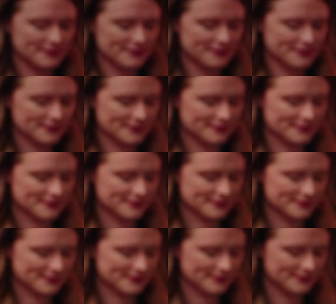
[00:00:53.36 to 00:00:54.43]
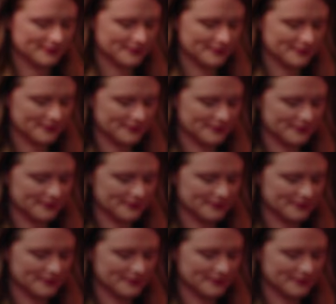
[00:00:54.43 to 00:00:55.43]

This person isn't speaking.